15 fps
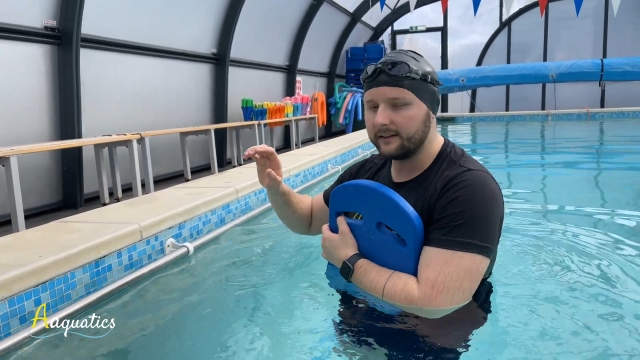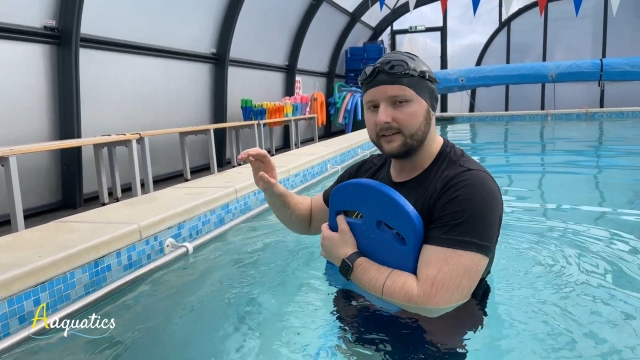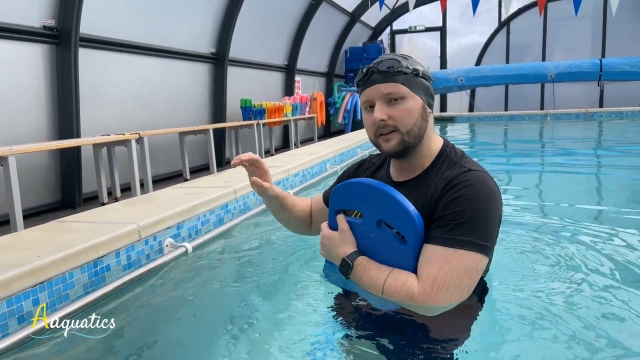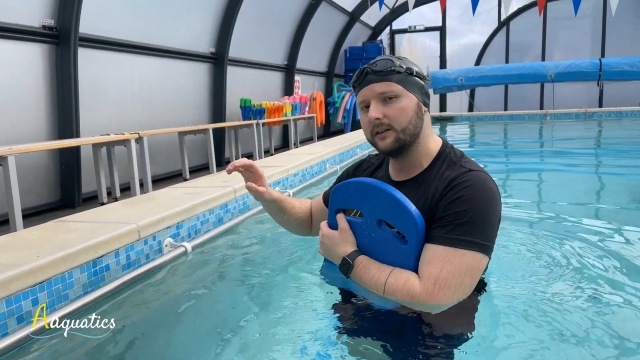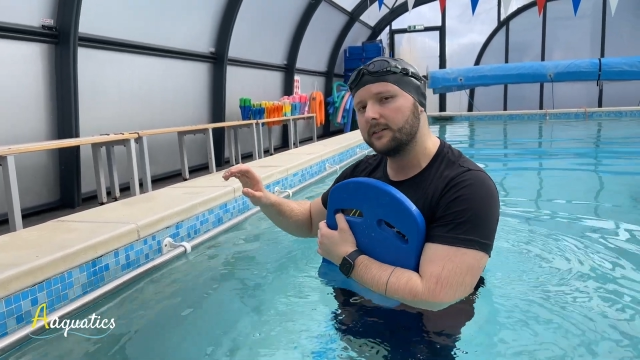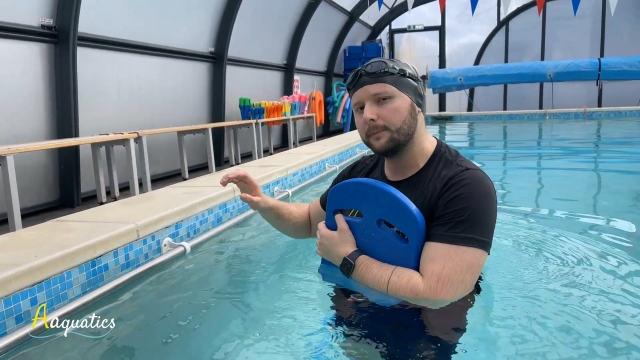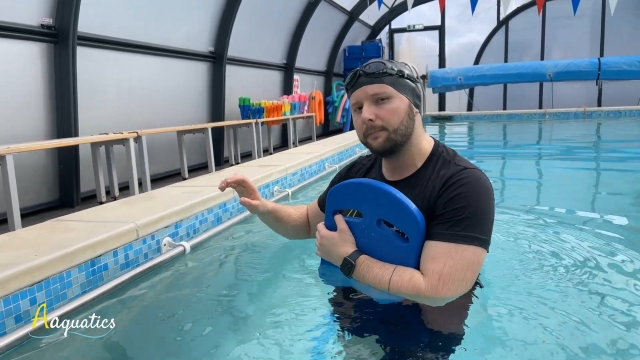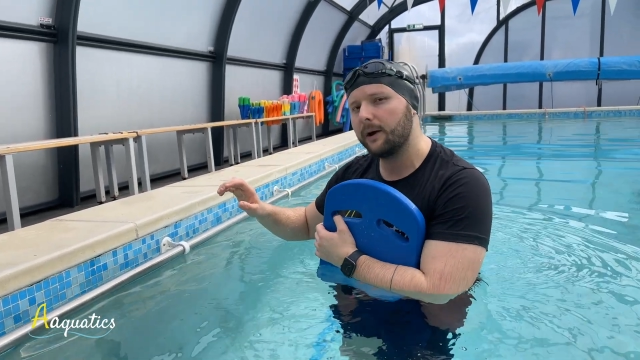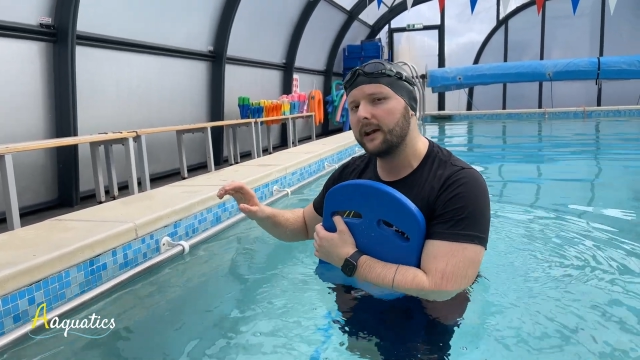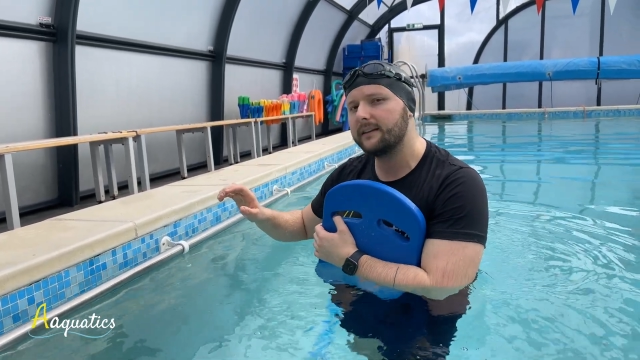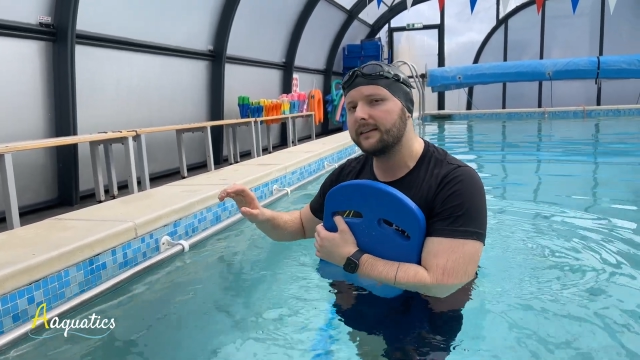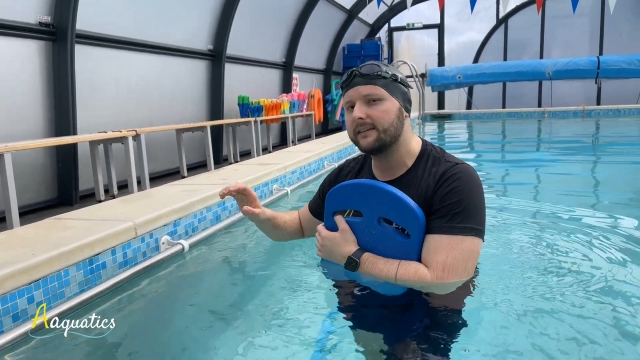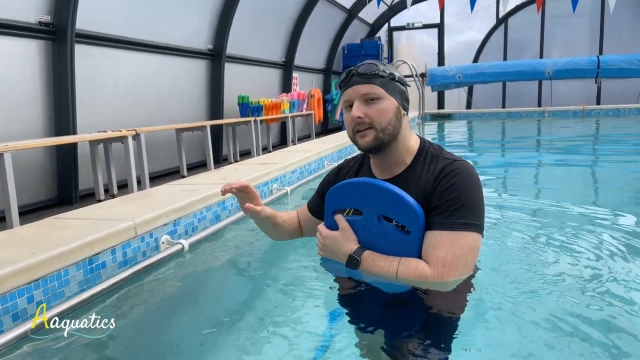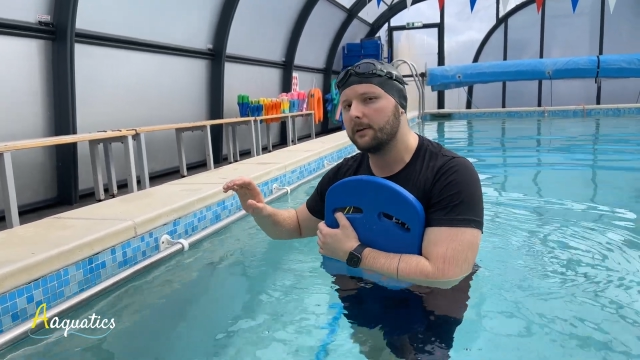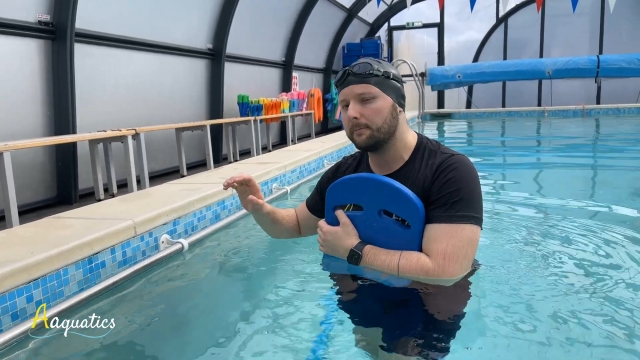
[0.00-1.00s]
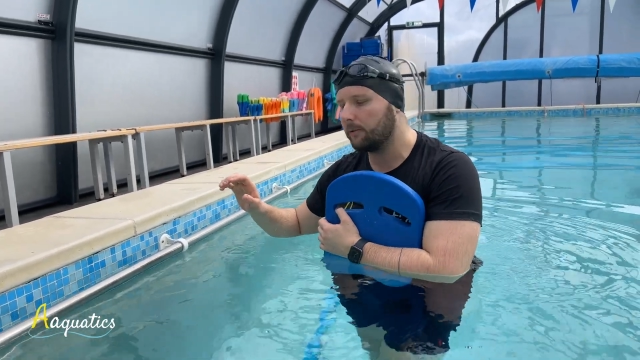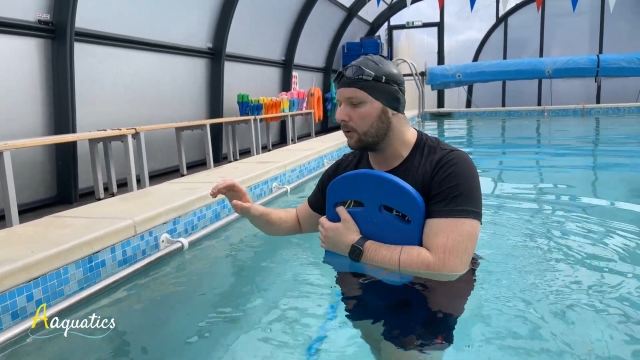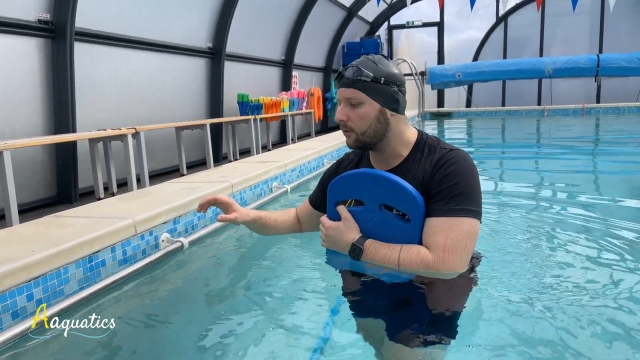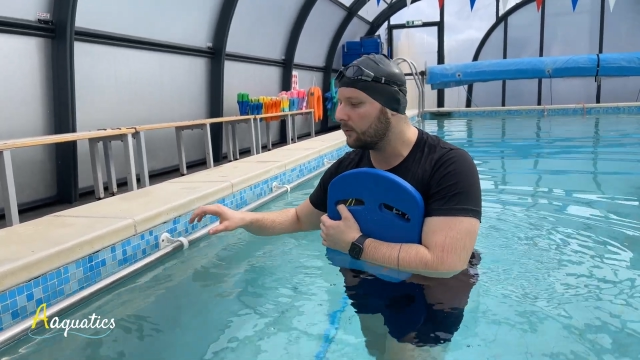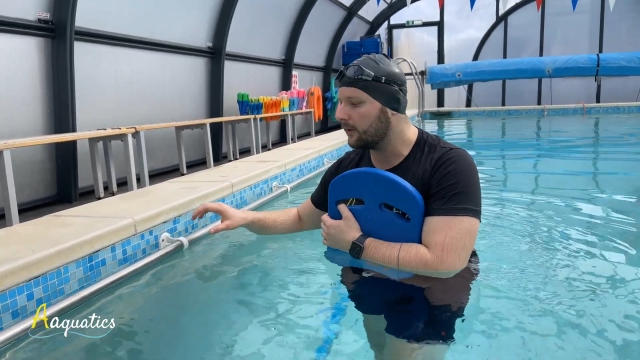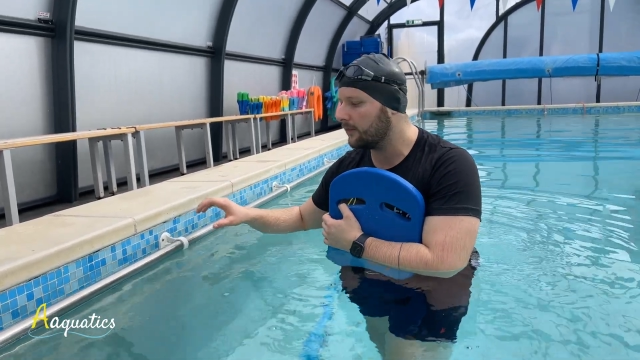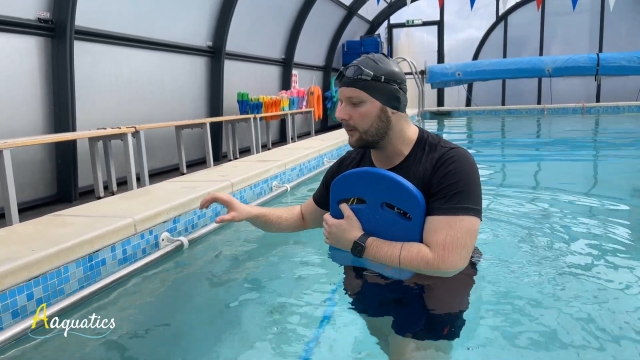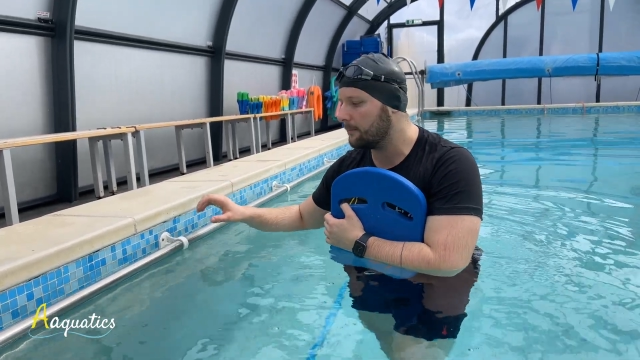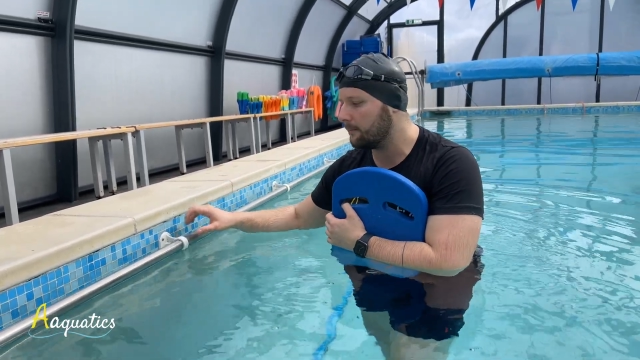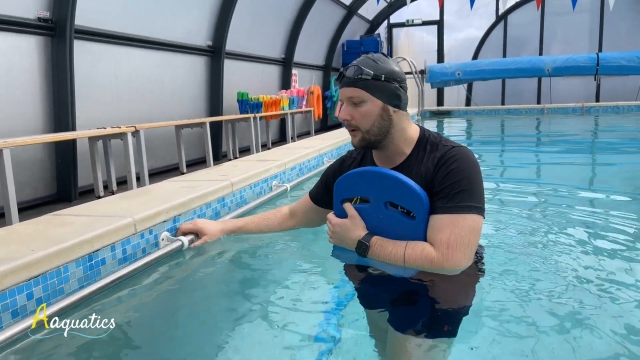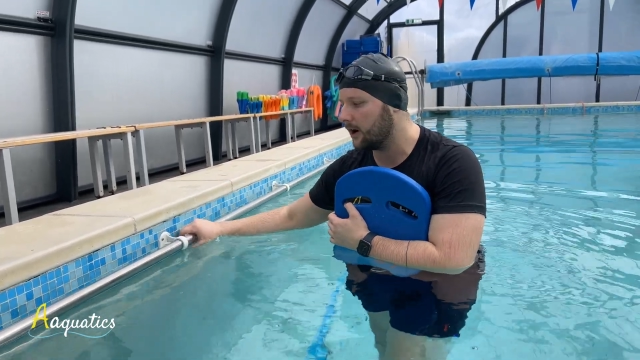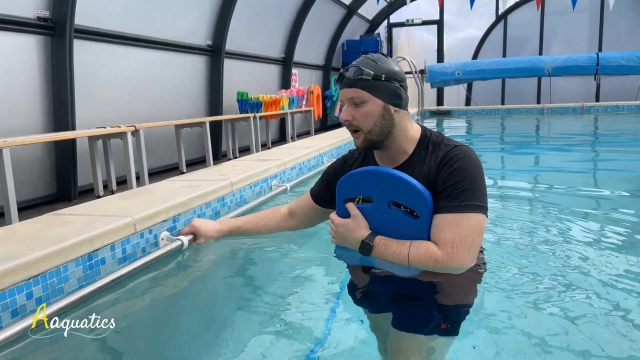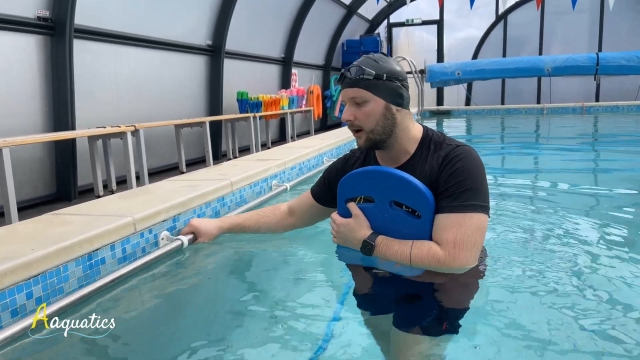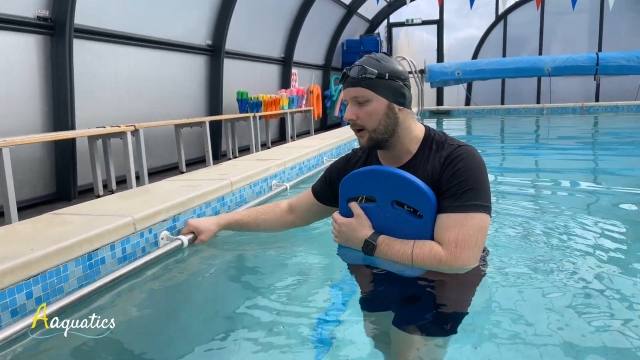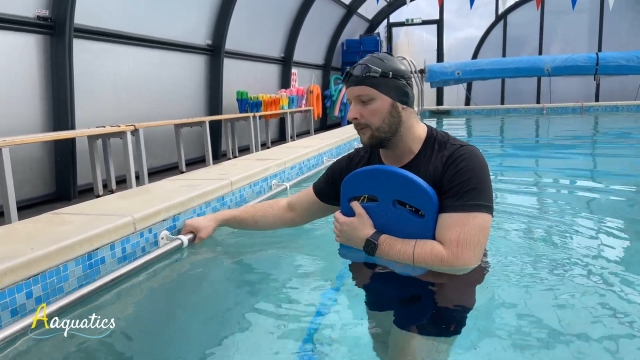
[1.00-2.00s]
good to practice in a pool with a
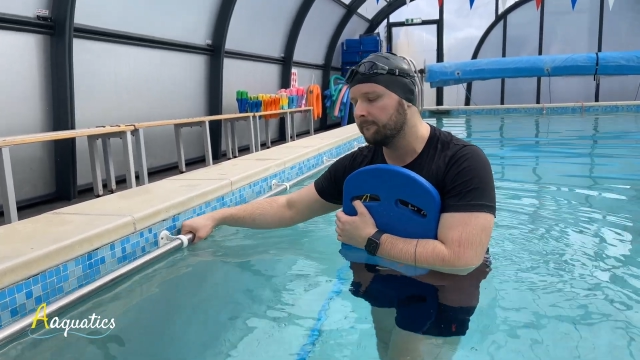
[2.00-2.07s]
bar,